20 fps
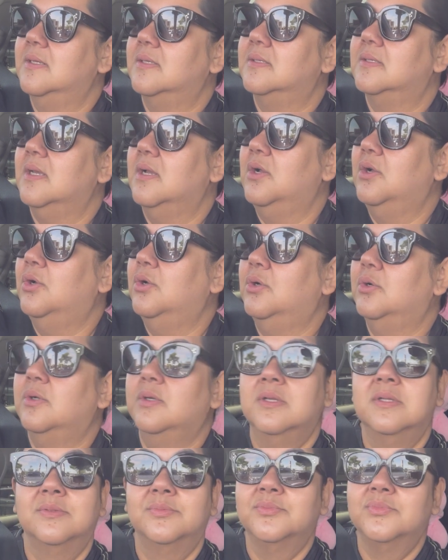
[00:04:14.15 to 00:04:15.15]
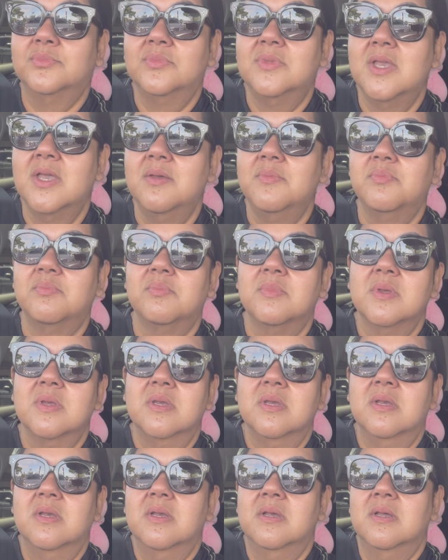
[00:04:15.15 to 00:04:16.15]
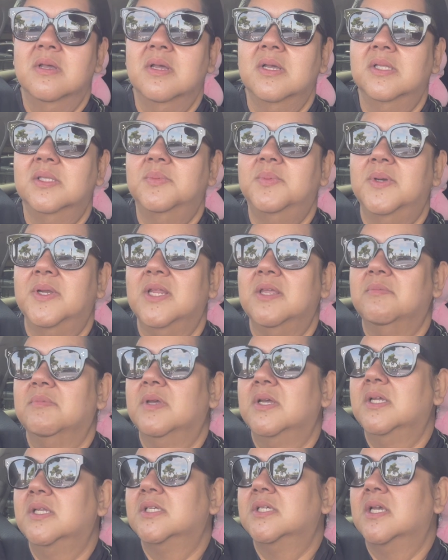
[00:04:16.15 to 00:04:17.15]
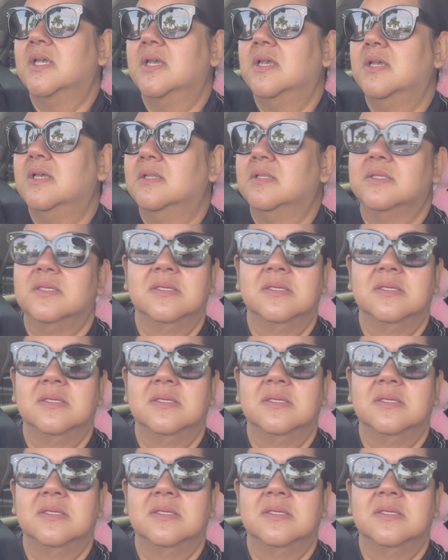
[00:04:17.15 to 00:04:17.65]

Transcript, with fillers: so, yep, that's pretty much it.